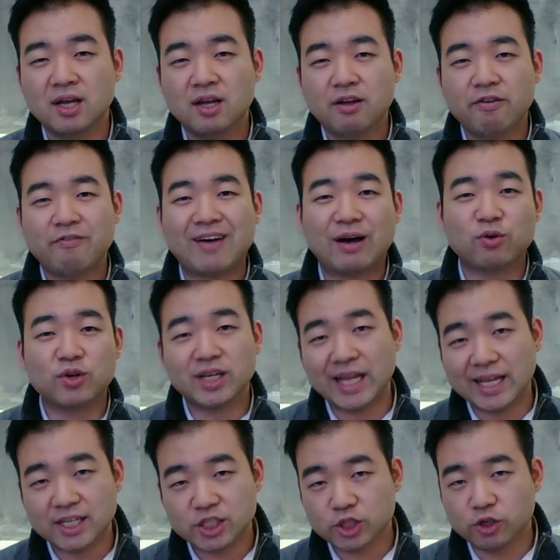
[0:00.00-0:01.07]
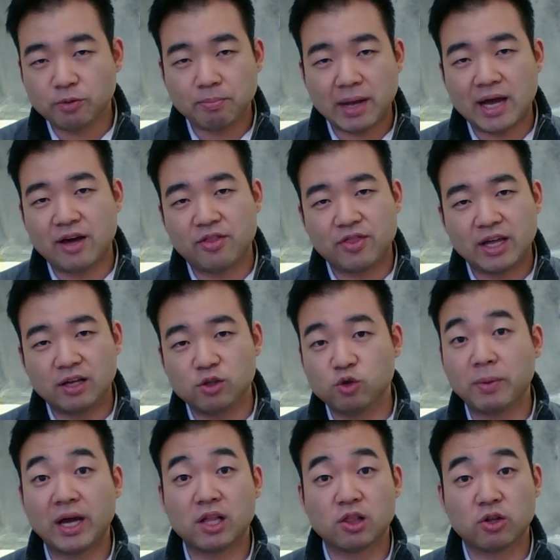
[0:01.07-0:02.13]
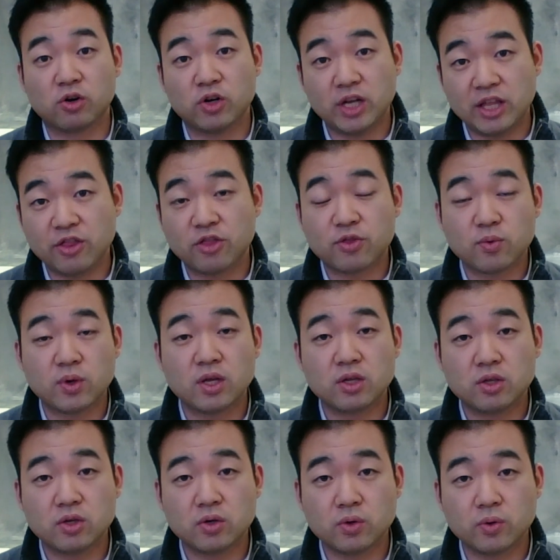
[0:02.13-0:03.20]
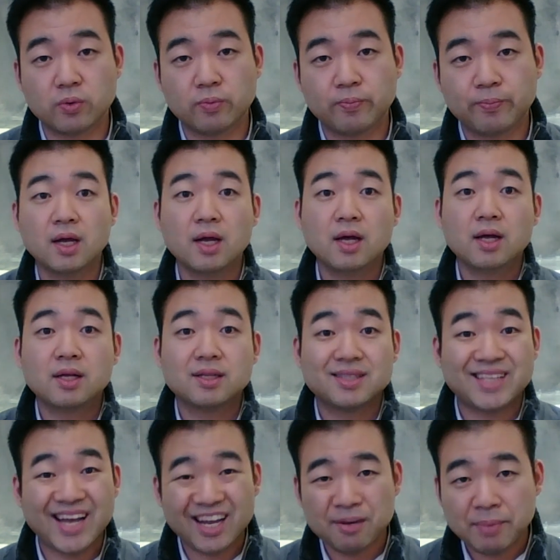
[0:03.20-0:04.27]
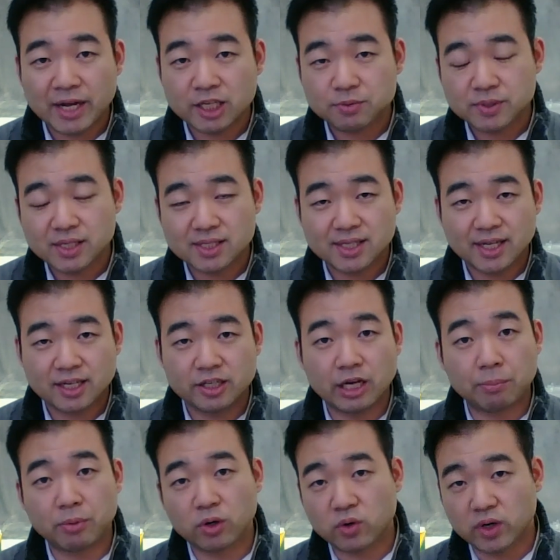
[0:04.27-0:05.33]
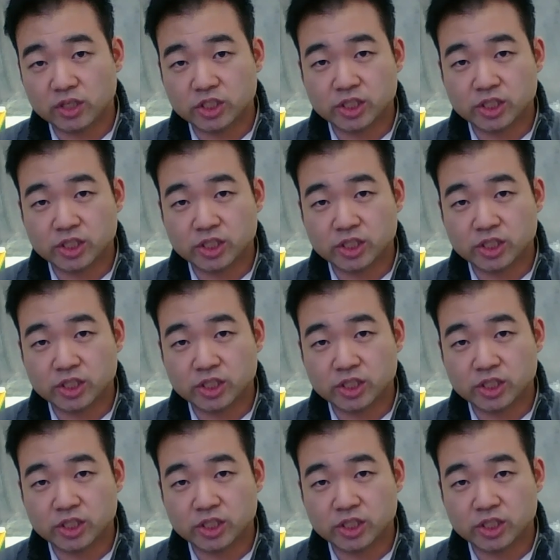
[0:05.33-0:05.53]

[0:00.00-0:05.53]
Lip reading: foundational math that you might learn in 3U. Data management is like number crunching.